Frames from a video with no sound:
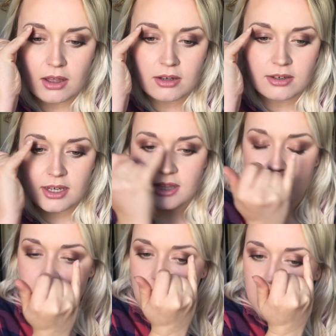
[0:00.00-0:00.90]

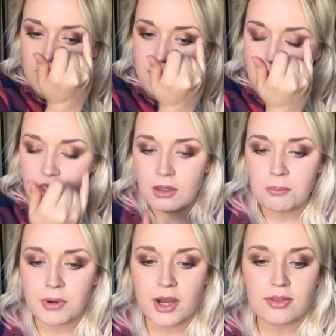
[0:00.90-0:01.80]
underneath the
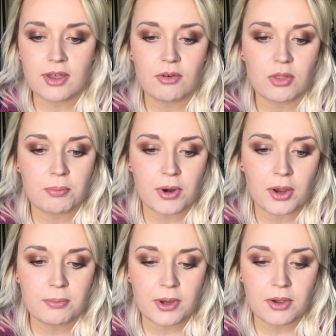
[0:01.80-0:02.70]
brow there, on the
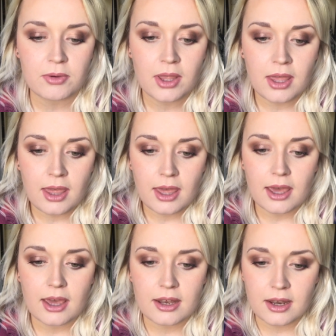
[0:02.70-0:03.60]
brow bone,
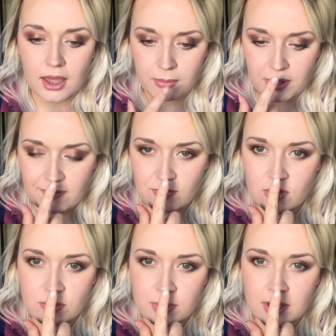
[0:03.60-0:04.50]
and I've
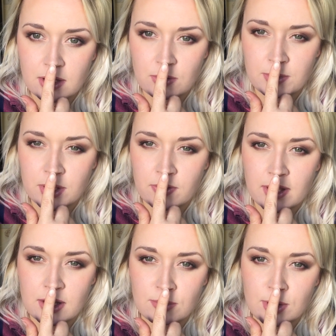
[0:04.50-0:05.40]
just put a little bit on
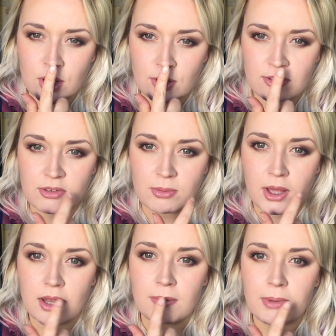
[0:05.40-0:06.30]
the end of my nose as
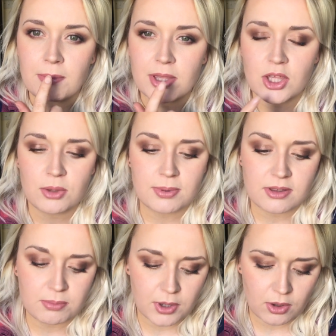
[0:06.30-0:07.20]
well, and by my
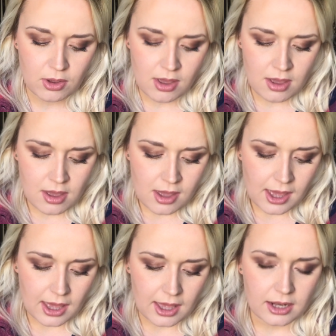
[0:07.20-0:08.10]
Cupid's bow.
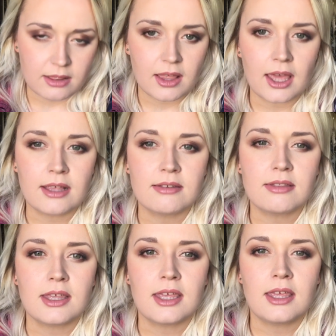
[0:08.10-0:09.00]
And that is
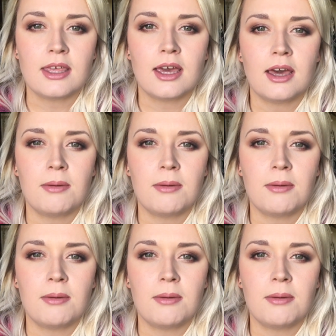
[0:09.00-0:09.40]
the